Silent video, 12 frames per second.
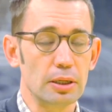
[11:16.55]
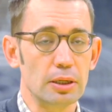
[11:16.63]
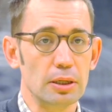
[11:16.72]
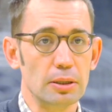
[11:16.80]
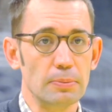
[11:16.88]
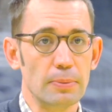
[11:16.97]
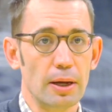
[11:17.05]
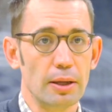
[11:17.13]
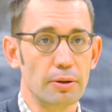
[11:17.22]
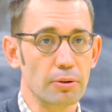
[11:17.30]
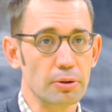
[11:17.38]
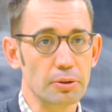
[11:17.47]
um I had
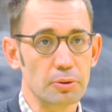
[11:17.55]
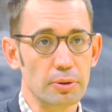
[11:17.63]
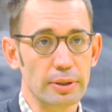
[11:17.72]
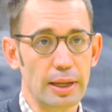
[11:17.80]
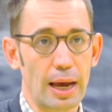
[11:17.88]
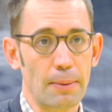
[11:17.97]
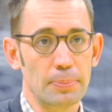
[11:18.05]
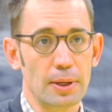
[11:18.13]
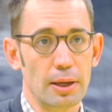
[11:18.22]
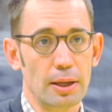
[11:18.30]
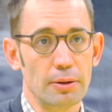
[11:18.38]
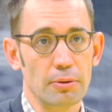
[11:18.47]
to learn to adapt. I
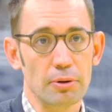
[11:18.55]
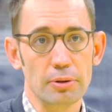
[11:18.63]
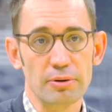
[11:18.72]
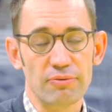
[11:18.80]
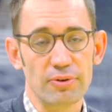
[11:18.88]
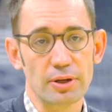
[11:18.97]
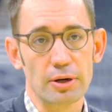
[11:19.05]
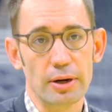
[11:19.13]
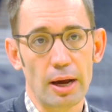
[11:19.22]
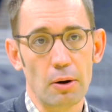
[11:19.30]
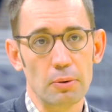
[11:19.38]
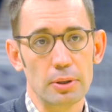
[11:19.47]
had to learn to figure it
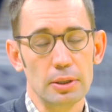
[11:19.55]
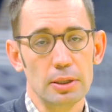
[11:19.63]
out.